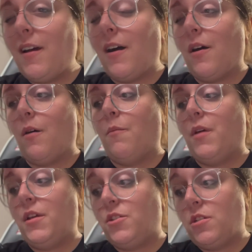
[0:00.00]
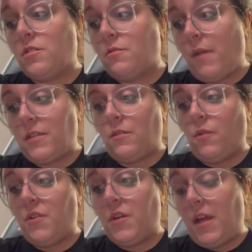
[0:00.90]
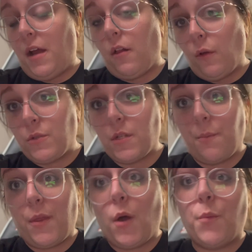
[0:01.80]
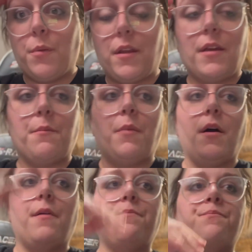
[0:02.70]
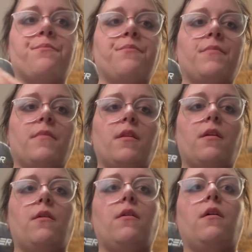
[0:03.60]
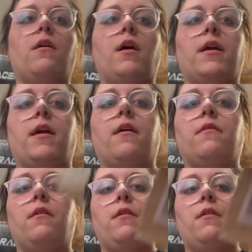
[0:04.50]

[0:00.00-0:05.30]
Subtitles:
It just makes it where you can't close up the opening. But again,